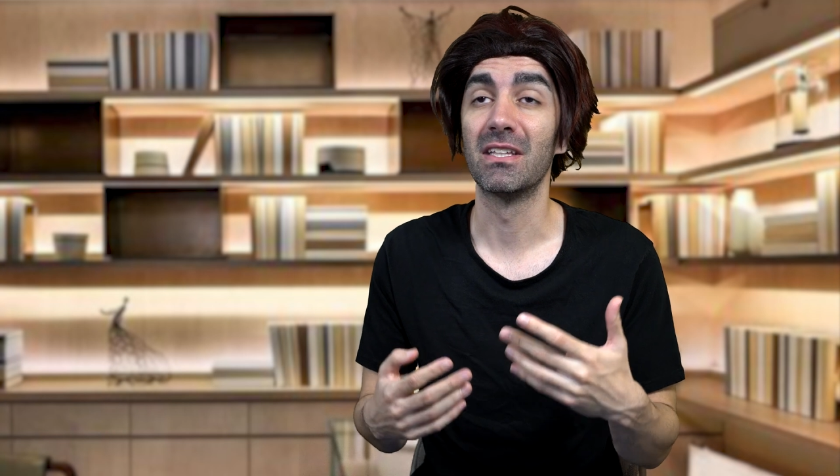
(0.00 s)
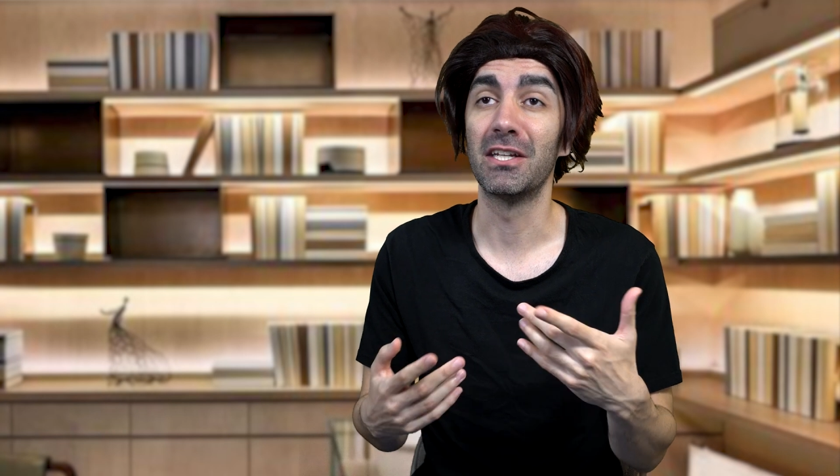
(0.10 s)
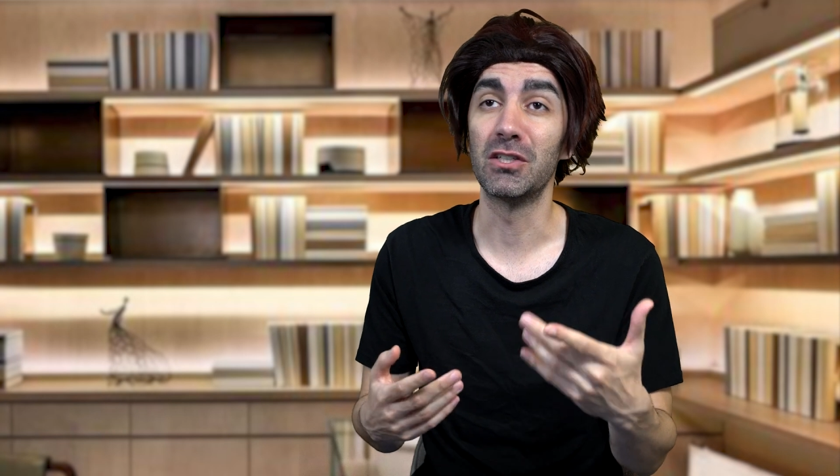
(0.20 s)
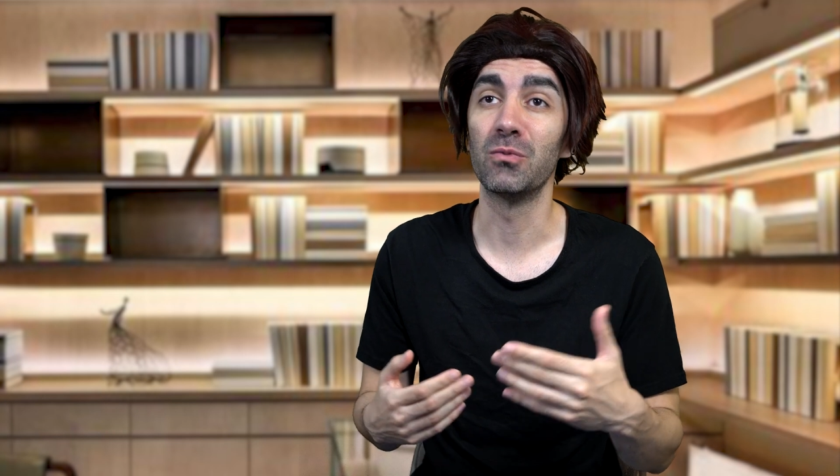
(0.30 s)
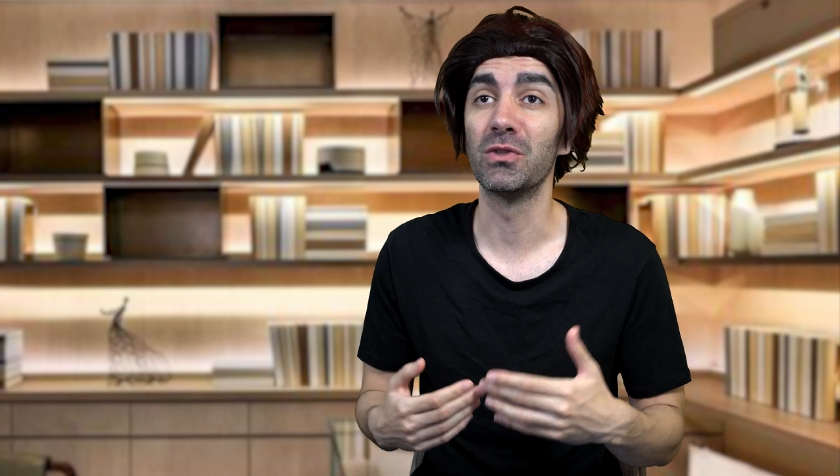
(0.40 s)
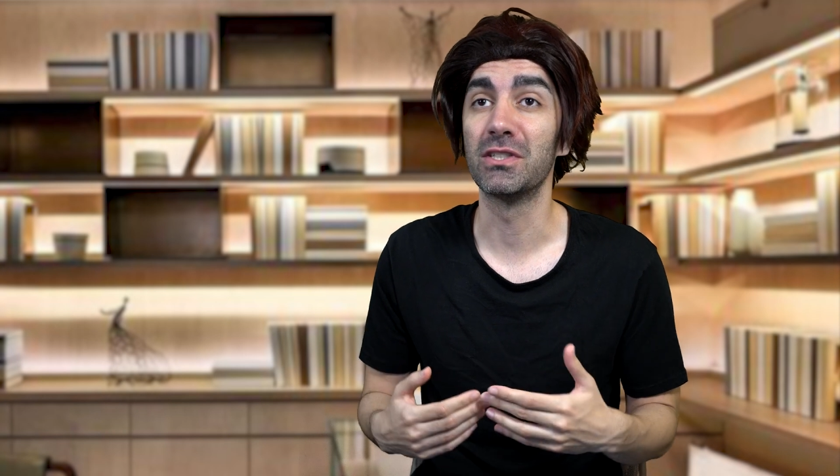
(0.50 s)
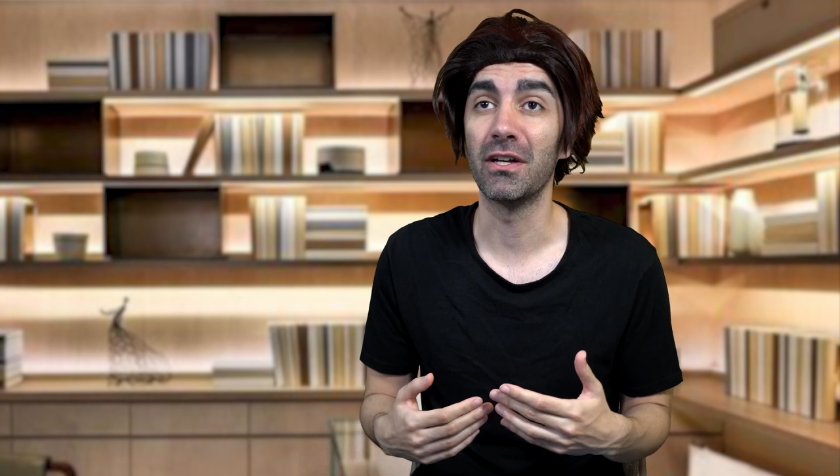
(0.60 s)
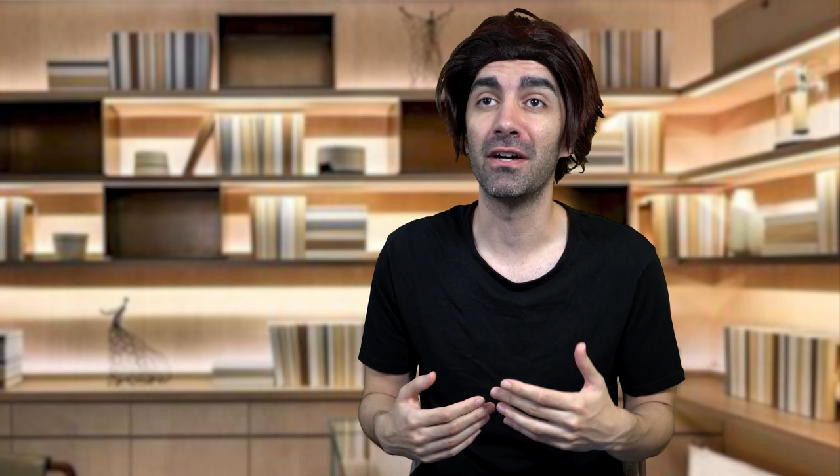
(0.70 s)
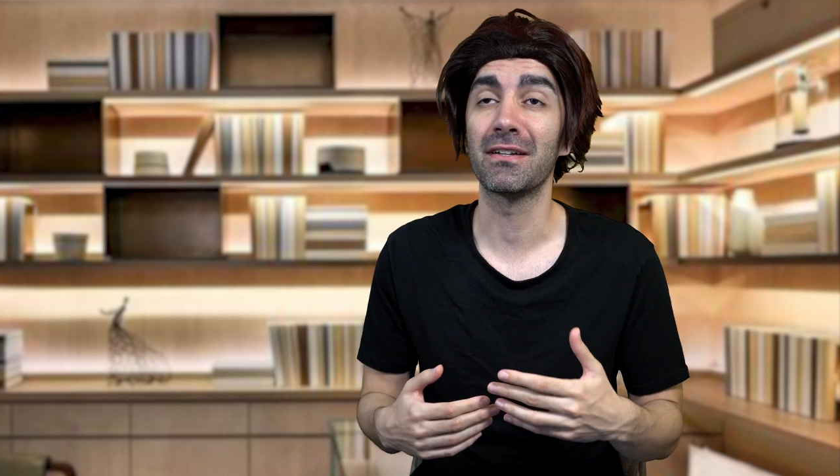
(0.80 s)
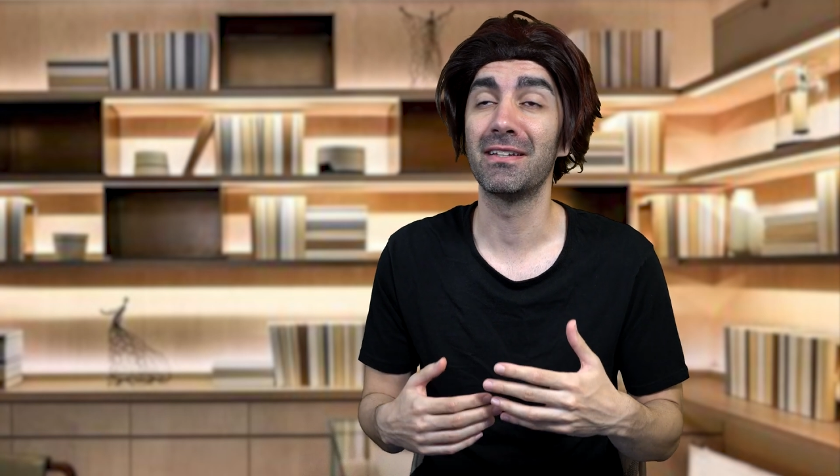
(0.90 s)
kitchen was
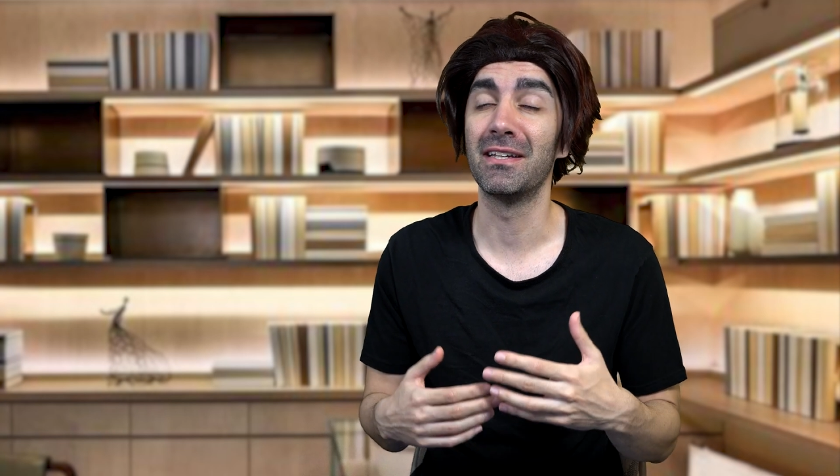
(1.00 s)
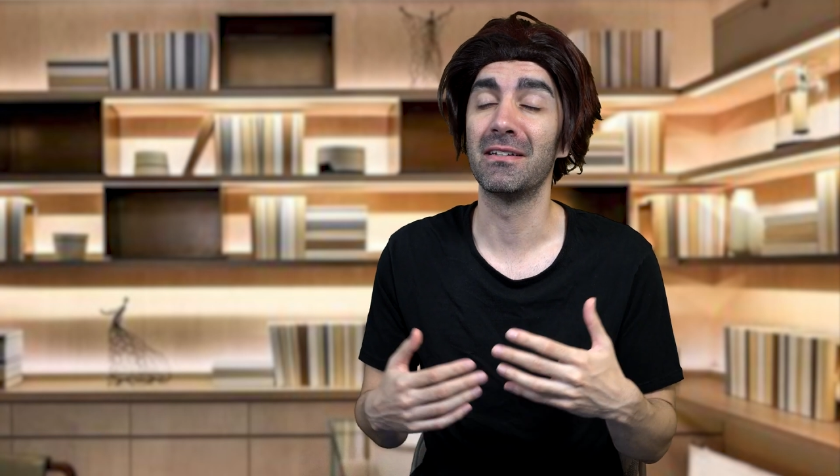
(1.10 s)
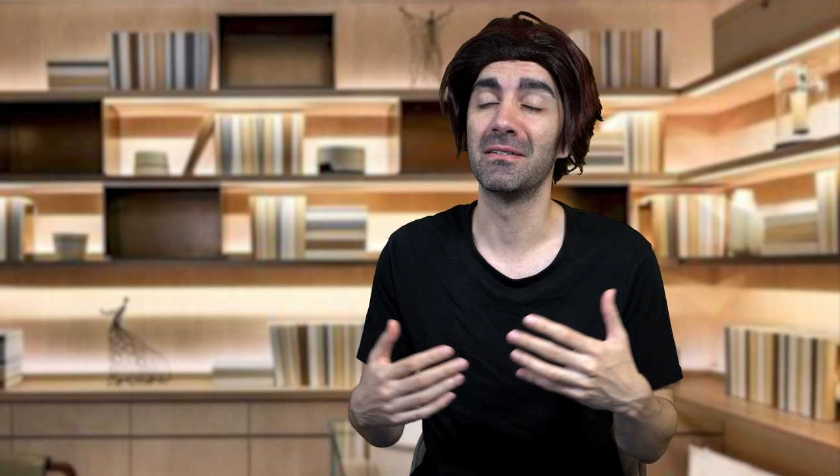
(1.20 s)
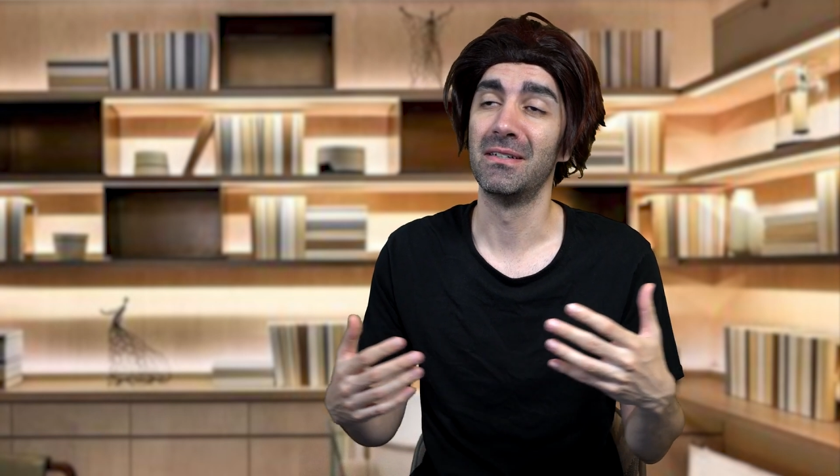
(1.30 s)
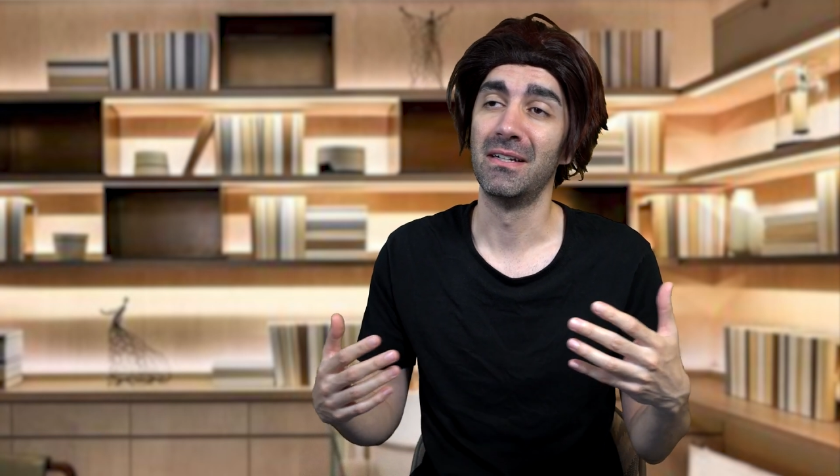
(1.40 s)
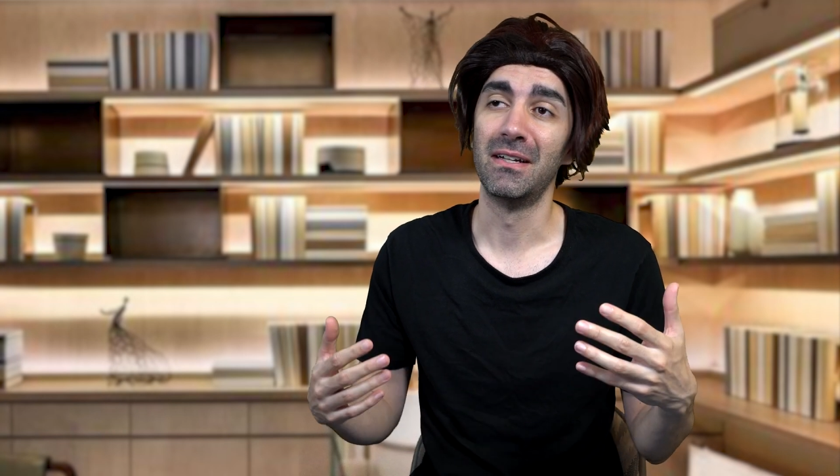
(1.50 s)
stocked and